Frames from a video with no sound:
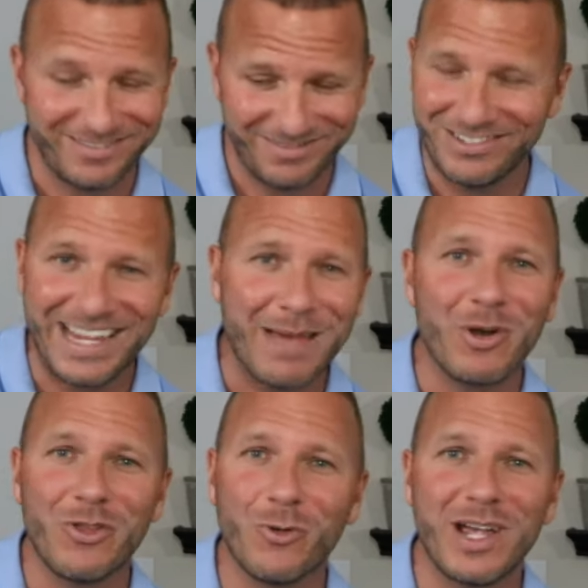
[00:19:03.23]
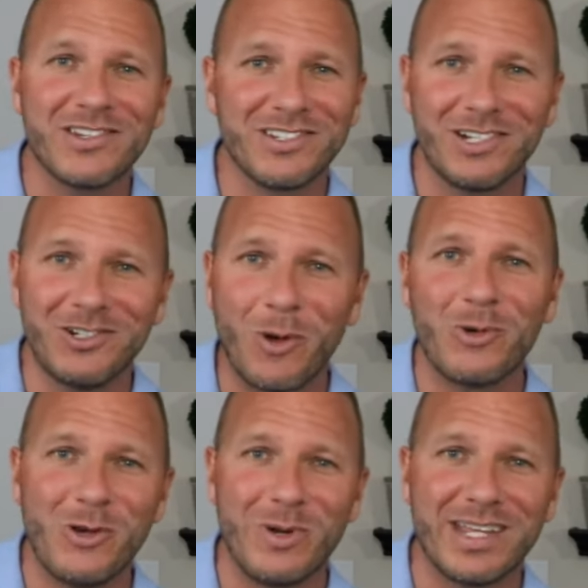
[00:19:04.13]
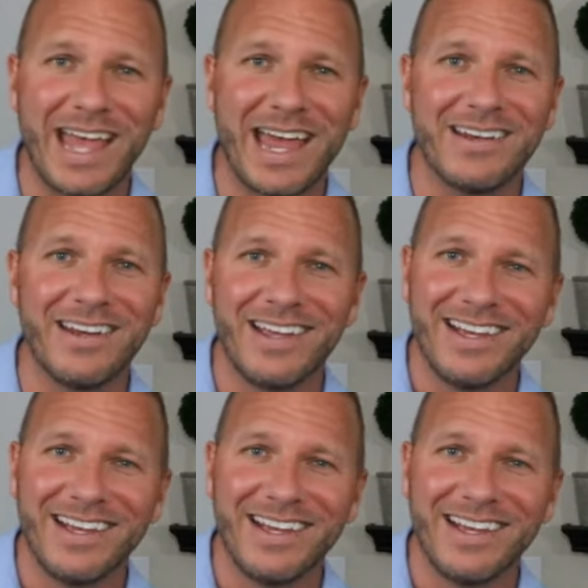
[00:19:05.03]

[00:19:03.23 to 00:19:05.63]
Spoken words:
slap on the wrist, don't do it again,